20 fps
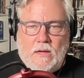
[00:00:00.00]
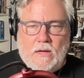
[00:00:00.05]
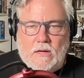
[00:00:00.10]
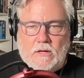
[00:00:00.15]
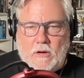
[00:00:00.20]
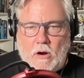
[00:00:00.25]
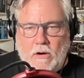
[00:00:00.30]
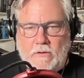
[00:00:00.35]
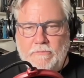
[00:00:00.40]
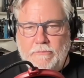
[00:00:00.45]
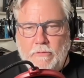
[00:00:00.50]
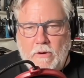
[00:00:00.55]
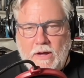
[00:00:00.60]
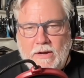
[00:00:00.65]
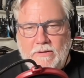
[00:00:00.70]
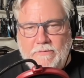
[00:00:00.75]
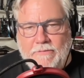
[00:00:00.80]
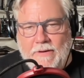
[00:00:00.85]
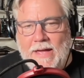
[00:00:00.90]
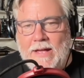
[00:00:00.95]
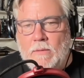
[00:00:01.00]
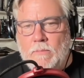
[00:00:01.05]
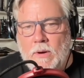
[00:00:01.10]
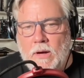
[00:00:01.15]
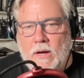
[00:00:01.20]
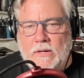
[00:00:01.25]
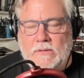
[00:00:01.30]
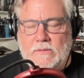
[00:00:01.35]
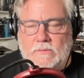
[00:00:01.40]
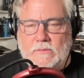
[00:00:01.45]
Garden Variety
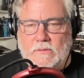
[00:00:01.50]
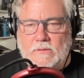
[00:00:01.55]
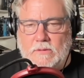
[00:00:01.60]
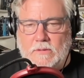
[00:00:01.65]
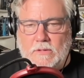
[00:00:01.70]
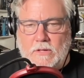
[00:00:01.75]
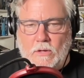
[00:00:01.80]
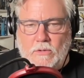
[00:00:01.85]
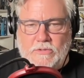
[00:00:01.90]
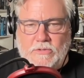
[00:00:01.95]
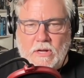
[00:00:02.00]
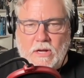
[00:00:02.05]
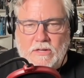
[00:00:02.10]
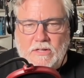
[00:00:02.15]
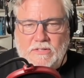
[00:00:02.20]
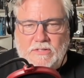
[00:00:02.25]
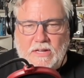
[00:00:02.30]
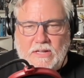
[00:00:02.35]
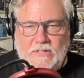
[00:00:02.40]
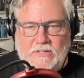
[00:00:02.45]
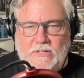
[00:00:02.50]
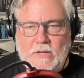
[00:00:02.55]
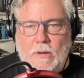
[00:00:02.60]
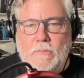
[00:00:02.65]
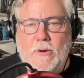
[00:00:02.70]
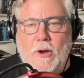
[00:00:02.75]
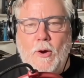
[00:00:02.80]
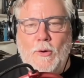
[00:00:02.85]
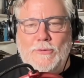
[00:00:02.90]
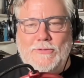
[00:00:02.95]
Vagabond goes on to say,
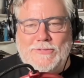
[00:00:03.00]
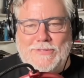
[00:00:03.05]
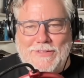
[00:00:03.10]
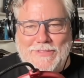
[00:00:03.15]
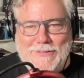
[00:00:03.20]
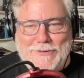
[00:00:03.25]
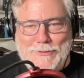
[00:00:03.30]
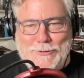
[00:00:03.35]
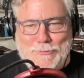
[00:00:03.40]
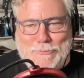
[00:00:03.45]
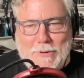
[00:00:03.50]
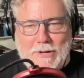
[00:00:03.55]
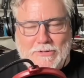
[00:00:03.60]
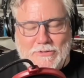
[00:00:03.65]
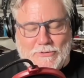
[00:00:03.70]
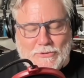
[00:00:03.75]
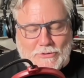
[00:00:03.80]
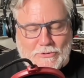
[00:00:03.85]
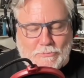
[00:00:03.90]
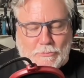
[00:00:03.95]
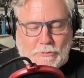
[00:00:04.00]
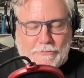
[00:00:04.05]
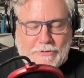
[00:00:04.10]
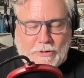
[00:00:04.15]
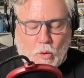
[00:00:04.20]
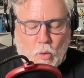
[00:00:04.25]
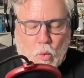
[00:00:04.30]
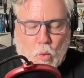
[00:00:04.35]
some notes on the new Munsters movie.